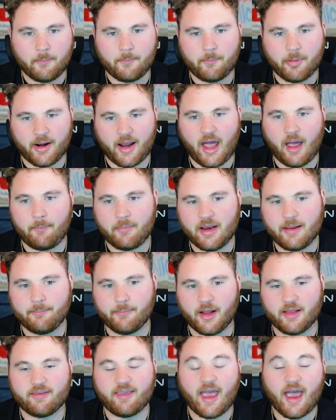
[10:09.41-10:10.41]
But how many
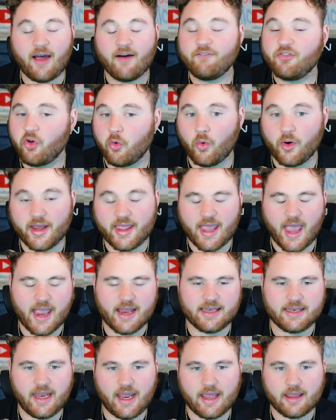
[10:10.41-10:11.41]
months have
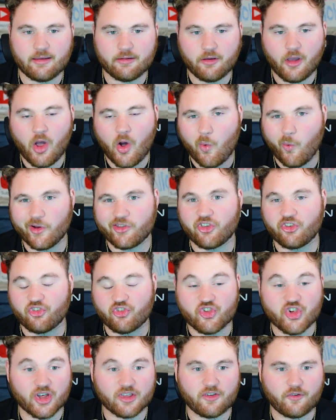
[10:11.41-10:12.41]
28 days, which is
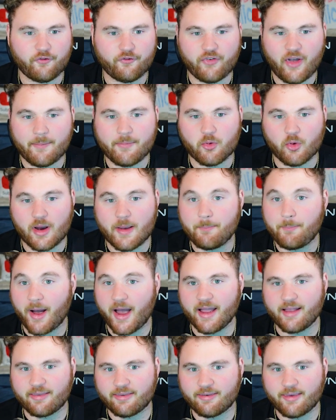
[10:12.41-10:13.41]
just February
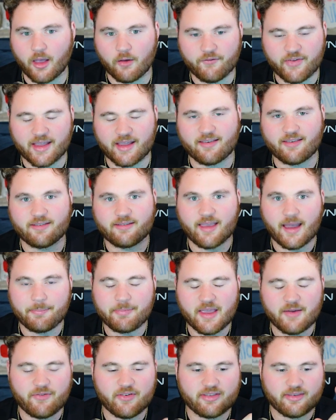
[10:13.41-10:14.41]
by itself,
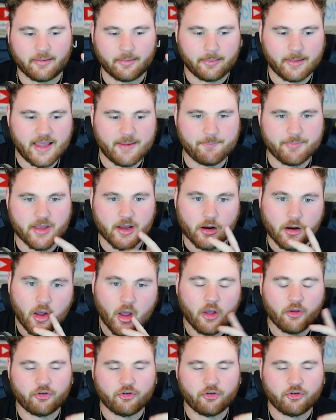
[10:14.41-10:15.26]
except if it's a leap year.